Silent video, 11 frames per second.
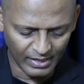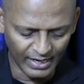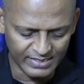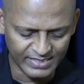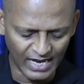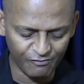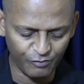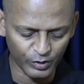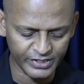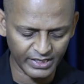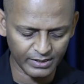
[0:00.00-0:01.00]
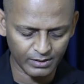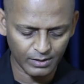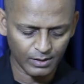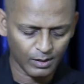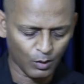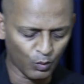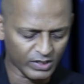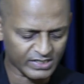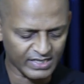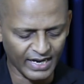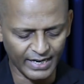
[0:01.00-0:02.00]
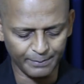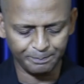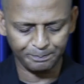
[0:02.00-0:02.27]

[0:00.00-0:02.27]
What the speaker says: Isaiah 14, verse 9.